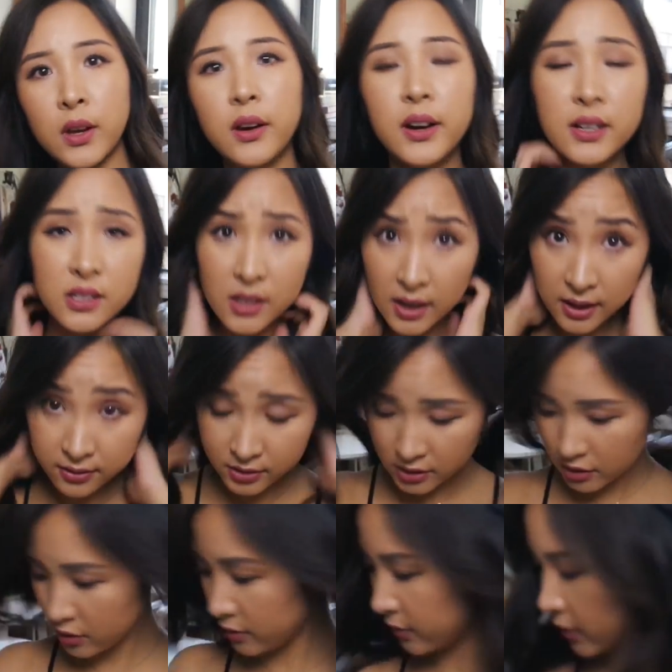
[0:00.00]
Alright, so
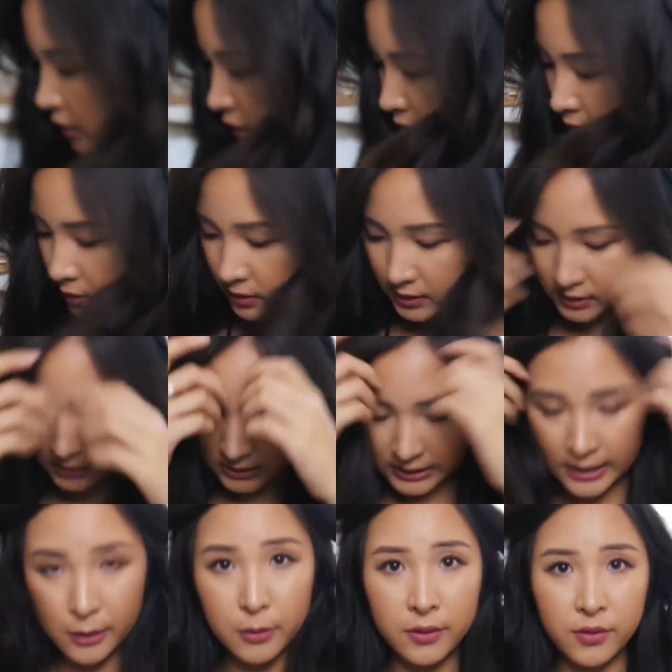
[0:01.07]
after you've curled it,
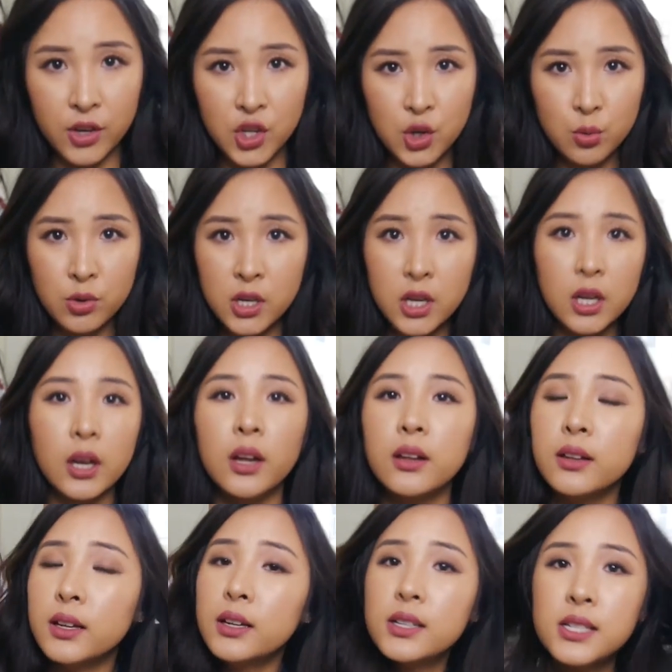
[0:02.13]
however you want to
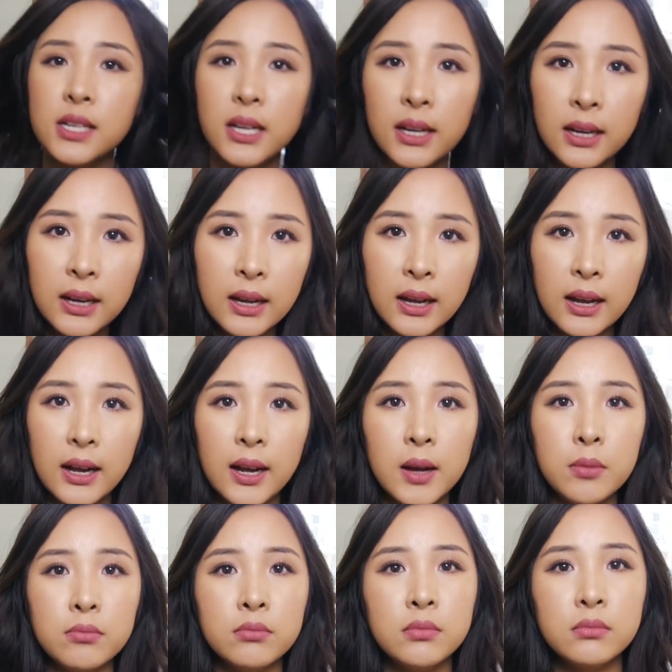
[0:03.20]
curl it,
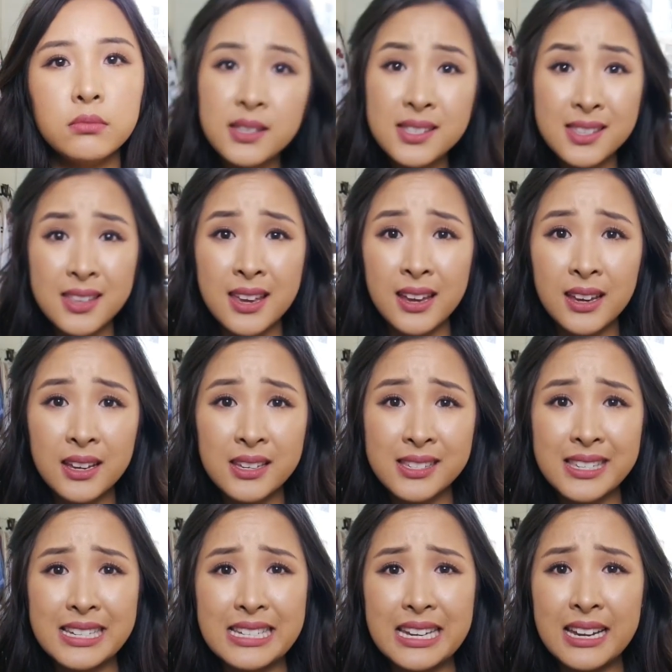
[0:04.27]
um, this thing
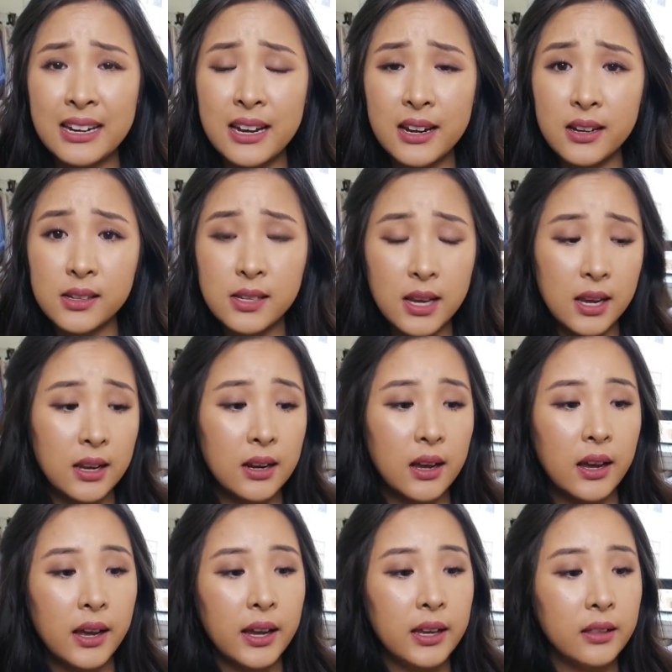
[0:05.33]
is a ten out of ten.
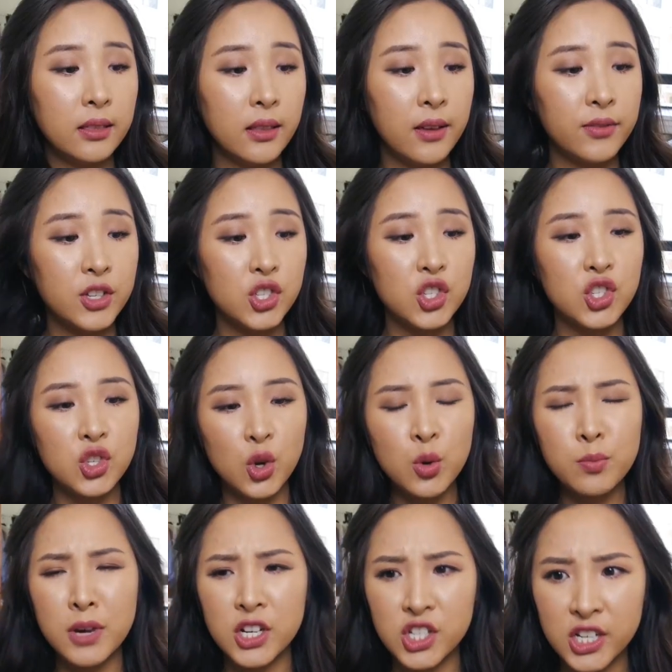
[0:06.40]
I love it so
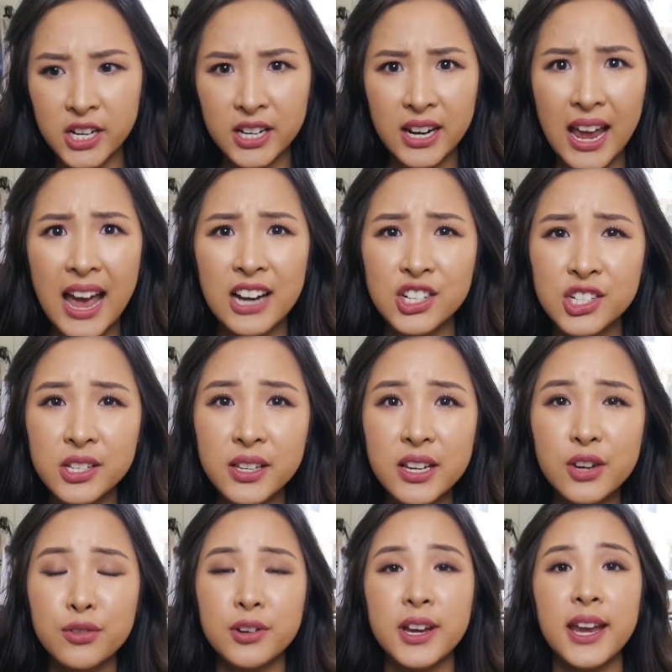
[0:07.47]
much. It actually
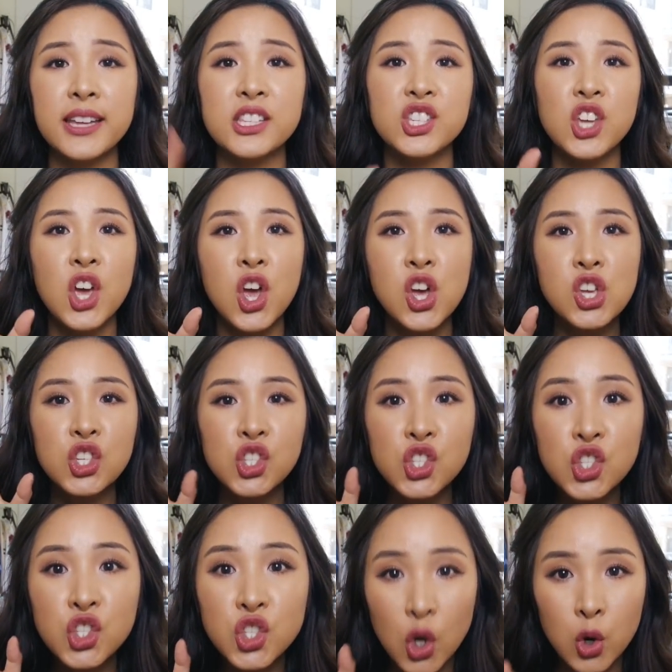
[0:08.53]
creates
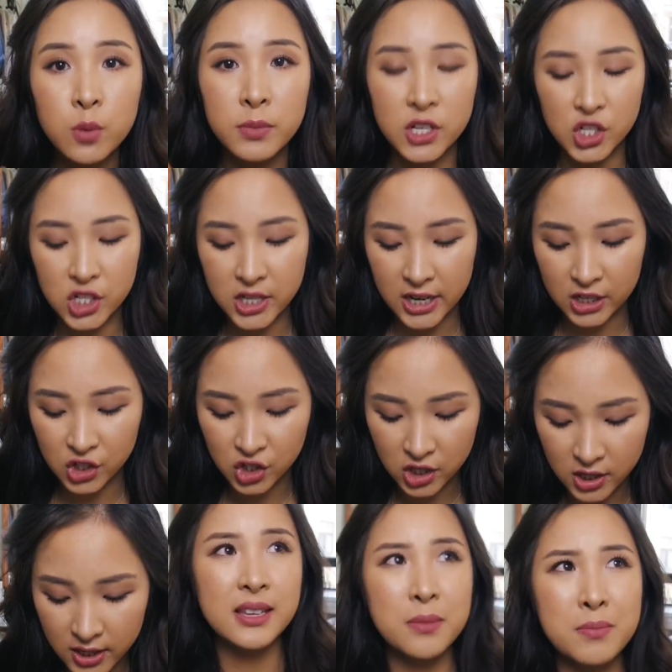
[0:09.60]
so much
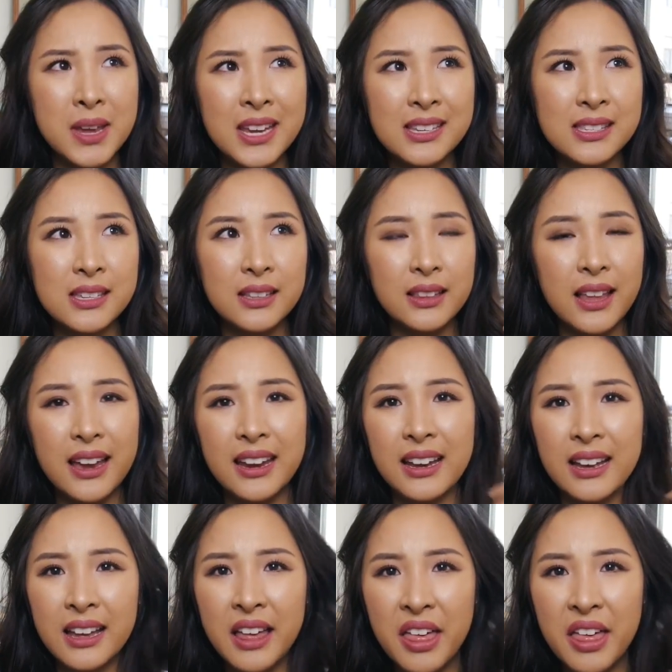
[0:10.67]
texture and makes it like